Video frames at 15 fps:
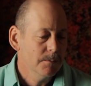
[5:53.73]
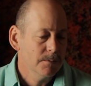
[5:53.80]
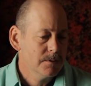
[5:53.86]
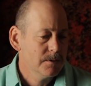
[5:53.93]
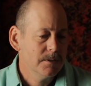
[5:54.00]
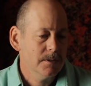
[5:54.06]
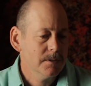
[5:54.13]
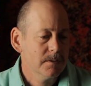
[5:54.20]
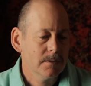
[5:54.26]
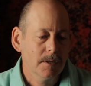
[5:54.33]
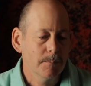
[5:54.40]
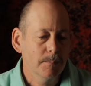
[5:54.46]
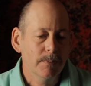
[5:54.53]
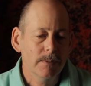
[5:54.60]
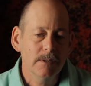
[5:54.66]
It was just
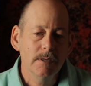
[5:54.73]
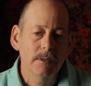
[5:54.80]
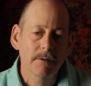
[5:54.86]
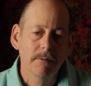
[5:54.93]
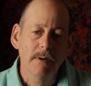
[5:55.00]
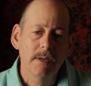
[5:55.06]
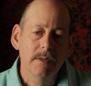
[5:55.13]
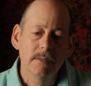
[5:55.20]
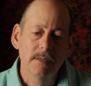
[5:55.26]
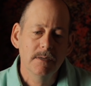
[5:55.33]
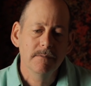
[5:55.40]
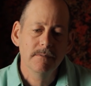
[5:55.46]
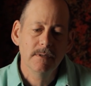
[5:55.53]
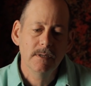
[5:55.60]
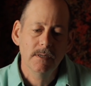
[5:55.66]
complete
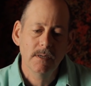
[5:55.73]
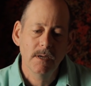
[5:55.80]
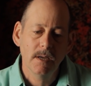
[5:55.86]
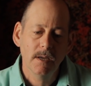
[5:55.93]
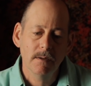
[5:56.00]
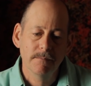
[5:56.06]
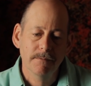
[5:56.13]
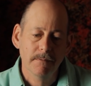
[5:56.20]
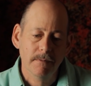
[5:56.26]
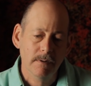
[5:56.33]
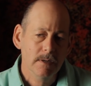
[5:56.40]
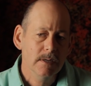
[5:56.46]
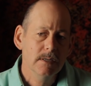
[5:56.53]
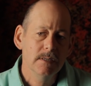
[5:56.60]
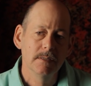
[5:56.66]
creativity and
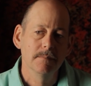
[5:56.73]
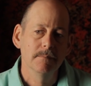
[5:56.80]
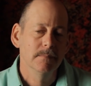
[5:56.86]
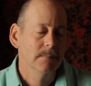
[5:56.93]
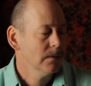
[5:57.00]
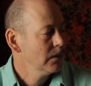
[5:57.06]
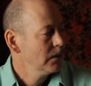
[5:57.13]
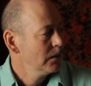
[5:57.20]
freedom.